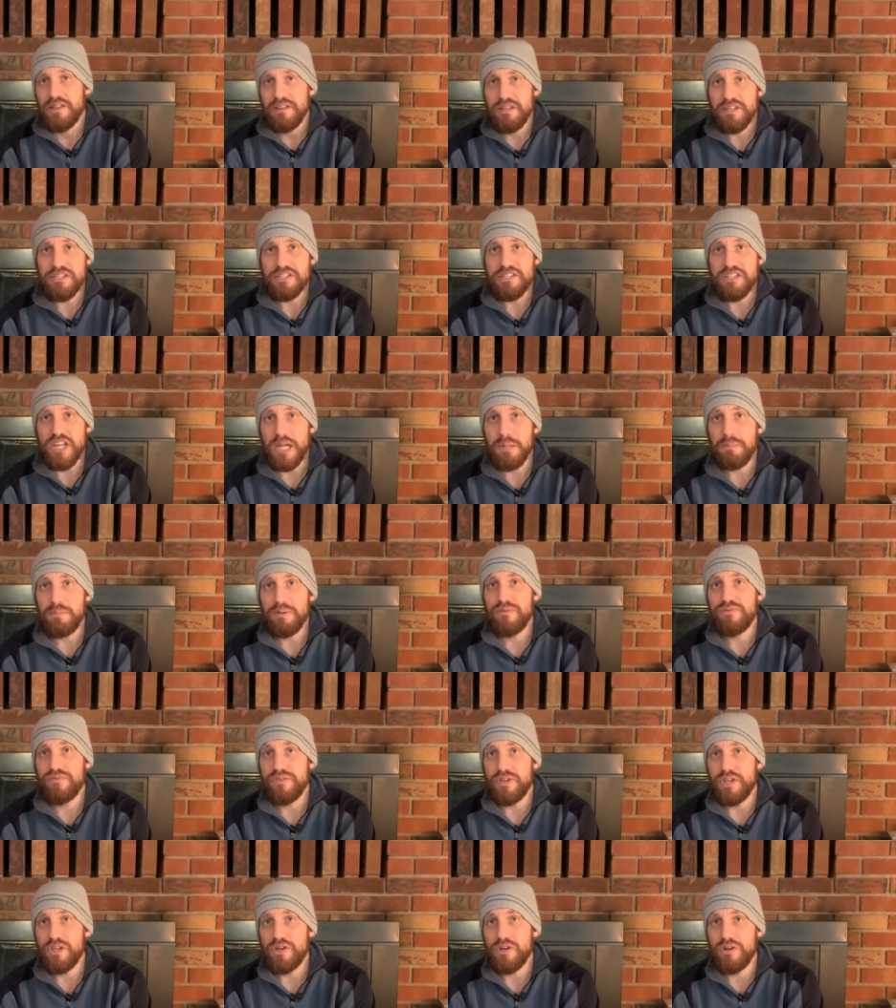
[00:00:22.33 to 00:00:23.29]
this type
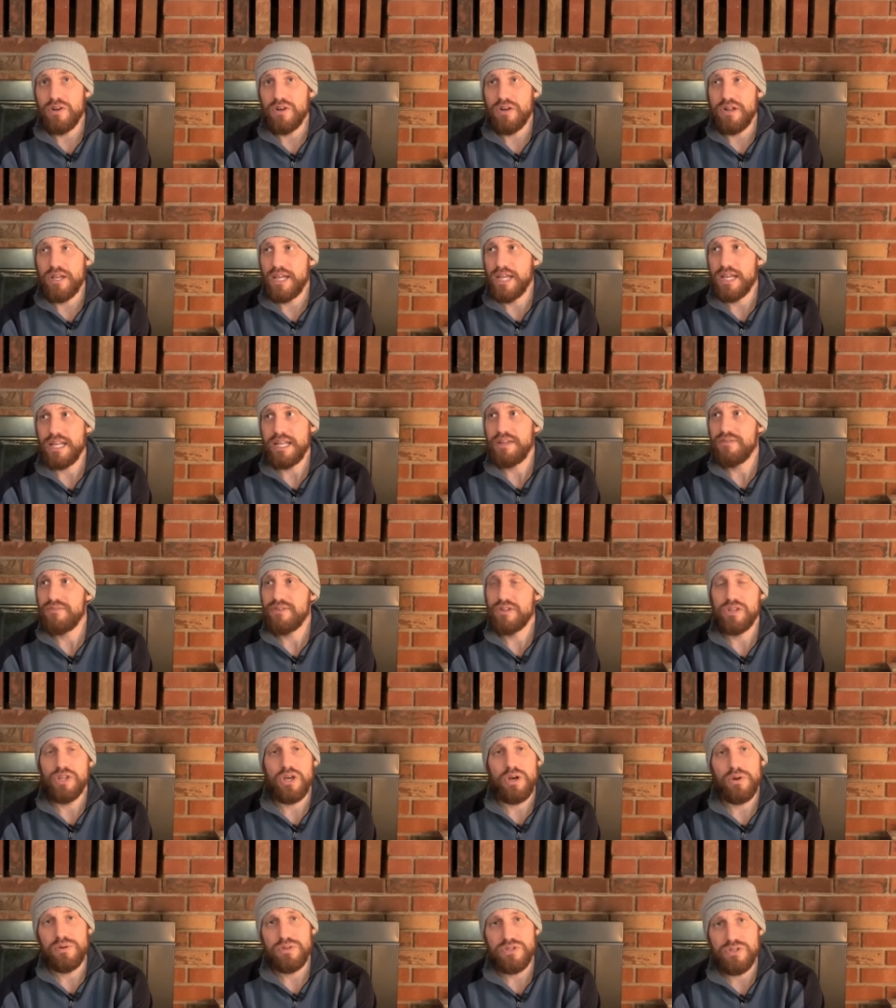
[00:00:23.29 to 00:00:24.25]
of year, and
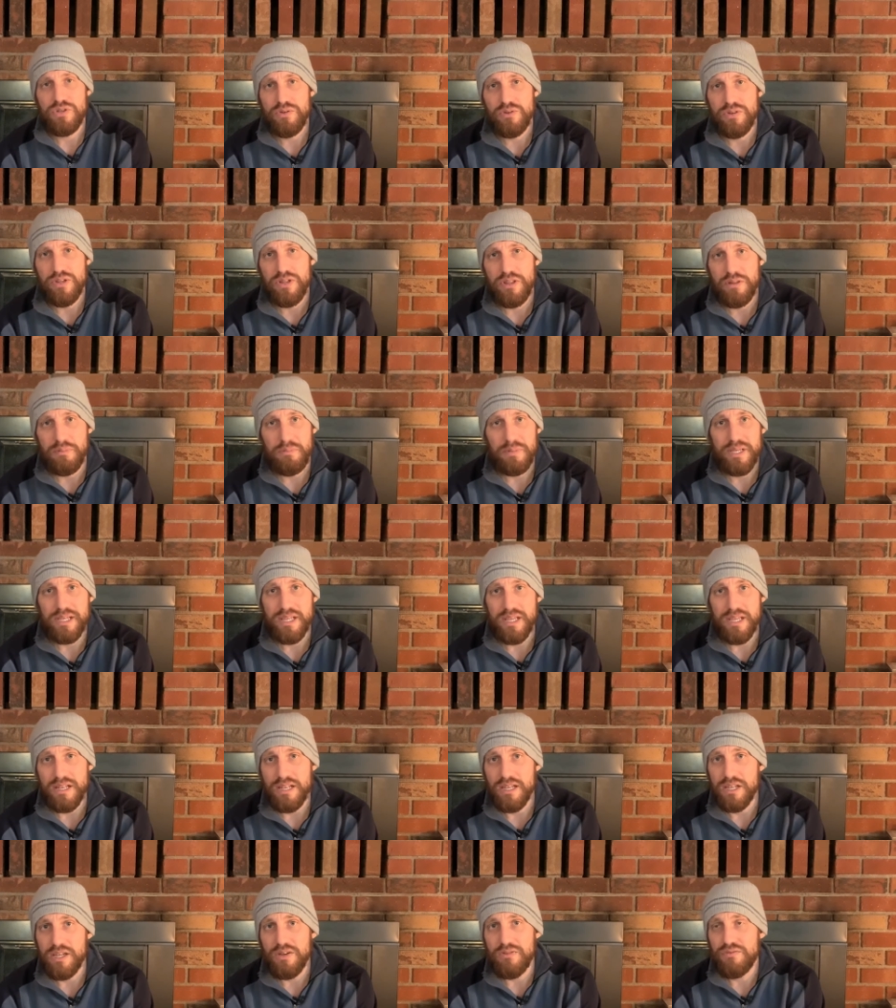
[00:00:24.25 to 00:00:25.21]
even though it's only the
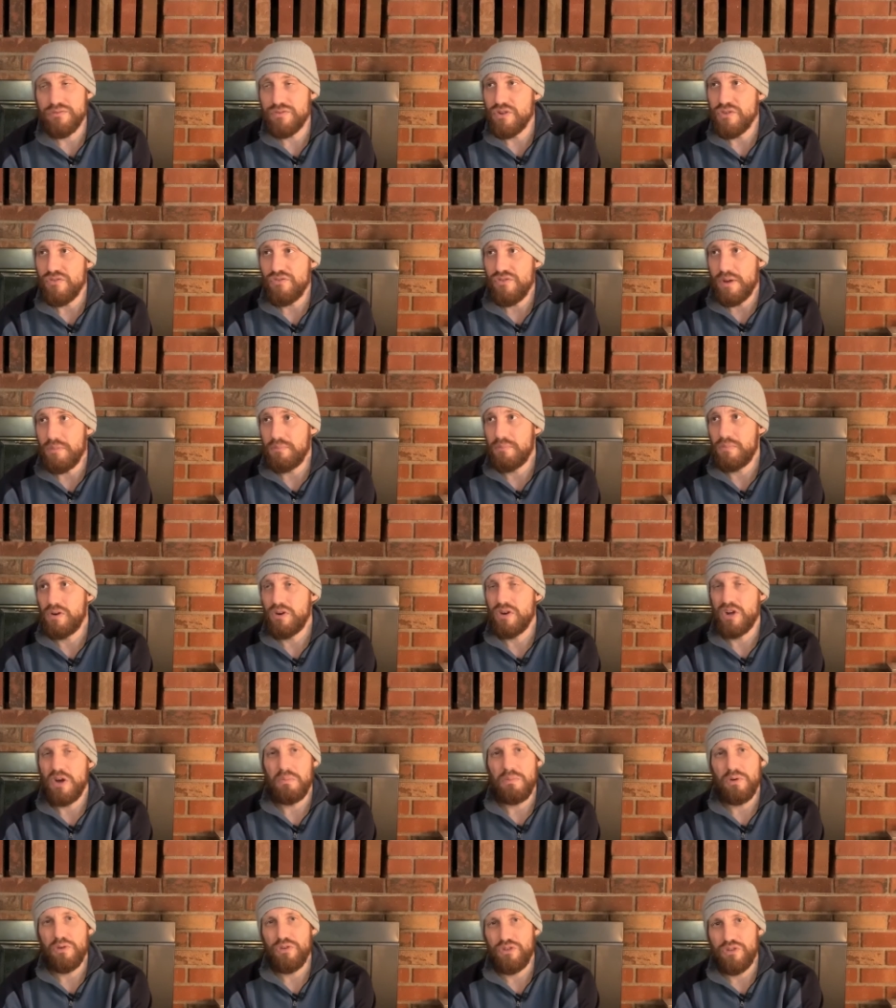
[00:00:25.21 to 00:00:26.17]
beginning of November,
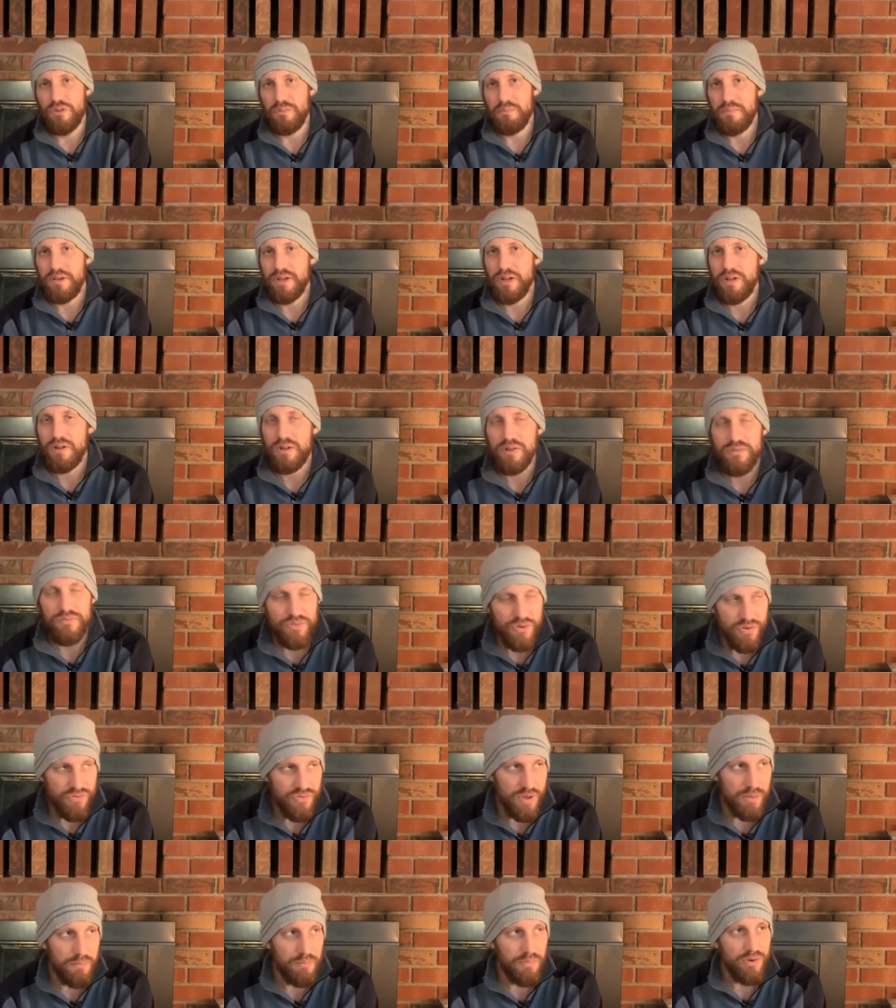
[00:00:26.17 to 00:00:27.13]
almost the middle of
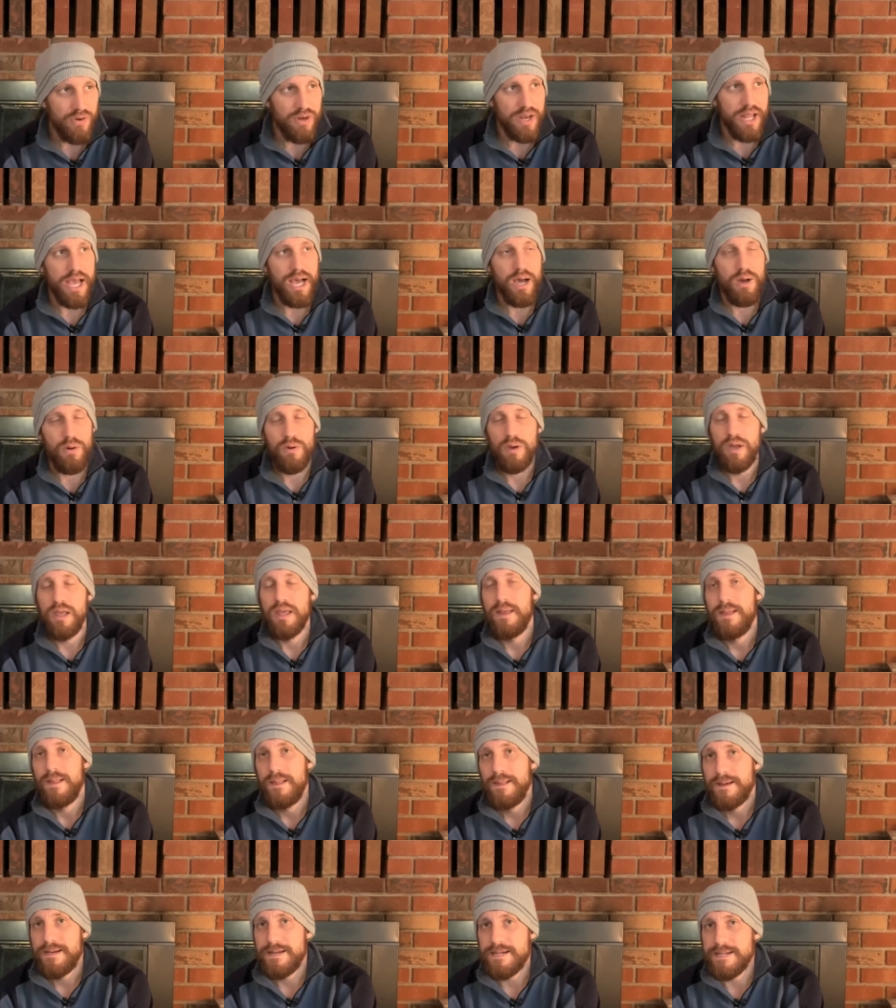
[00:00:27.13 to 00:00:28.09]
November now,
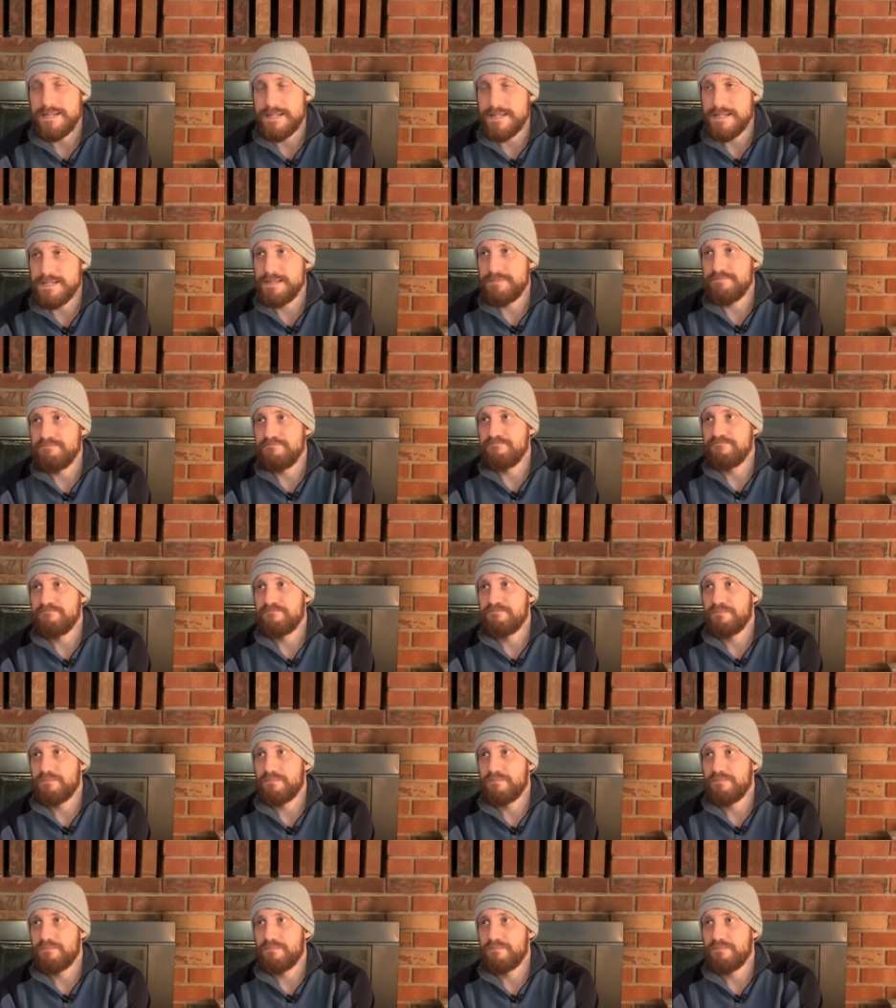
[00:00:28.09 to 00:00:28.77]
um,